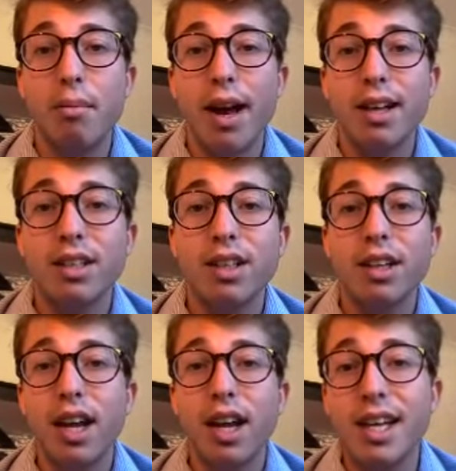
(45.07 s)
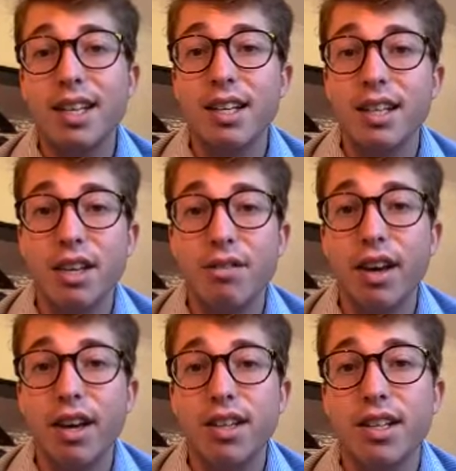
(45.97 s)
patent and latent
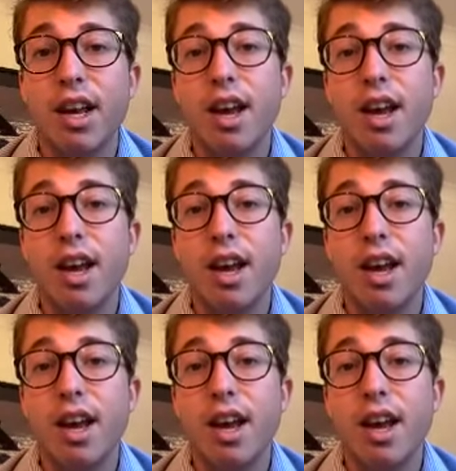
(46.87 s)
defects